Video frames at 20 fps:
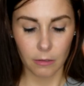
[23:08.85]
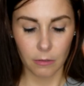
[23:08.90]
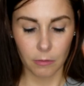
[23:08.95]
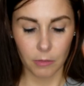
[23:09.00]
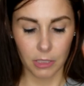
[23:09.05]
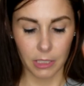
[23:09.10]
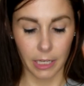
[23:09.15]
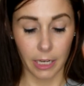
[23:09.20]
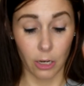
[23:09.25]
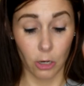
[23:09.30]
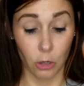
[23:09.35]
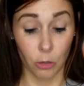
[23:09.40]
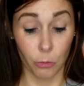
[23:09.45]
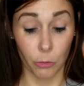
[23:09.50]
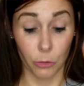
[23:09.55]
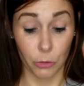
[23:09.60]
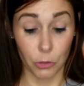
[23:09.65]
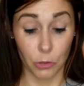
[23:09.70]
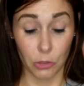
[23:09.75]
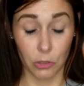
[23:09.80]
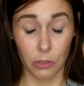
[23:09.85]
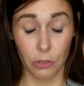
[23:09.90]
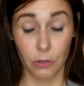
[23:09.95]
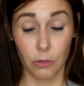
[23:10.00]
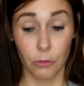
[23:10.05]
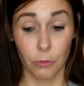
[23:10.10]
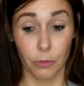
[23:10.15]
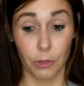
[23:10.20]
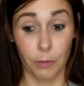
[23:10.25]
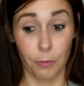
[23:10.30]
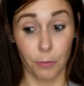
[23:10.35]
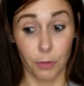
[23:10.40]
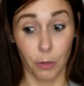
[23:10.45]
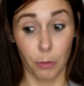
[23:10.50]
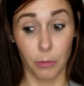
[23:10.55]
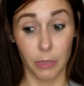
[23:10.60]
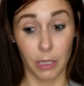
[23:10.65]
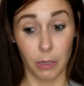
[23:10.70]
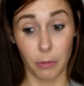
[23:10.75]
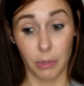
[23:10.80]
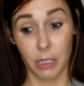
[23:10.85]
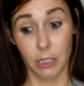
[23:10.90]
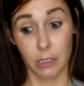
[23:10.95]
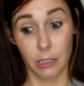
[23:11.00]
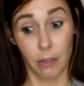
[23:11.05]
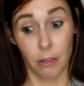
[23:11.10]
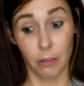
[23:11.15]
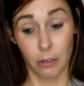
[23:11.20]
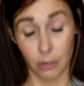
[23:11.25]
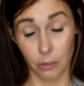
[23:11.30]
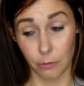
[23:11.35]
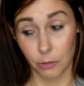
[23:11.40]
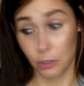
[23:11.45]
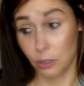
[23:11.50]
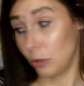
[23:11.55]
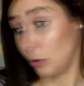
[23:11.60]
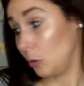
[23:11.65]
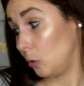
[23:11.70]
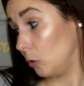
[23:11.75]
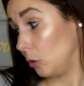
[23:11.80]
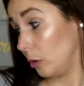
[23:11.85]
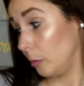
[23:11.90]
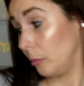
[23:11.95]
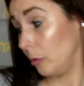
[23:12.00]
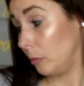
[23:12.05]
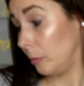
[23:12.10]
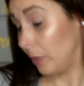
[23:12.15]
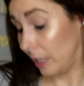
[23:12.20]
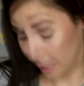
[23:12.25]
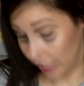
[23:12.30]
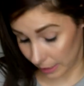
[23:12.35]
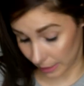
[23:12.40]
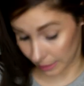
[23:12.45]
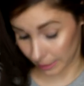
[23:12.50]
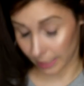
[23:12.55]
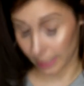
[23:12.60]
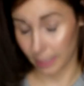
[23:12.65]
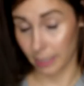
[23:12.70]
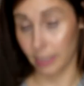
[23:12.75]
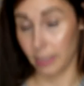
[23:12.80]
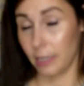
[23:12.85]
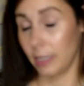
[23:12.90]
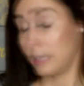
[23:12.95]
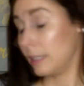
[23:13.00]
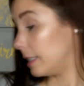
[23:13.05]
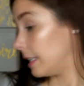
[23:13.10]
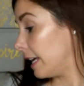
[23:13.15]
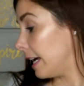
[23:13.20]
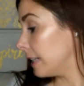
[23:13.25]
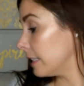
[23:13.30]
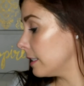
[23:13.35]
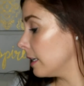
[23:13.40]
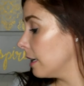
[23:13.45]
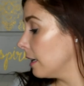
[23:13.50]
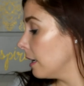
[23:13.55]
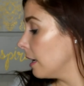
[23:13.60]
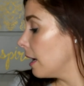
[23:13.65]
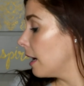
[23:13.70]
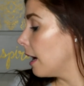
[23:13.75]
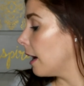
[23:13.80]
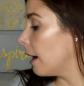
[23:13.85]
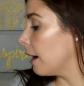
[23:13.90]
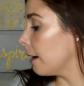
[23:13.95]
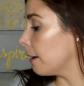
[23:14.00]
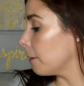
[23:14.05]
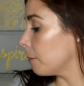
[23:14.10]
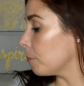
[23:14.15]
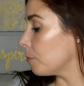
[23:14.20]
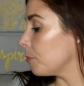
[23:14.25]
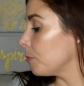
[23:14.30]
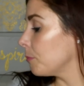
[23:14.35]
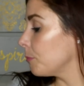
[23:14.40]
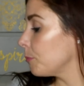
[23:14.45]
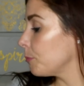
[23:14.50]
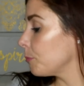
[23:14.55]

because I almost refilmed it because I thought it was so horrible, but I decided against that. I'm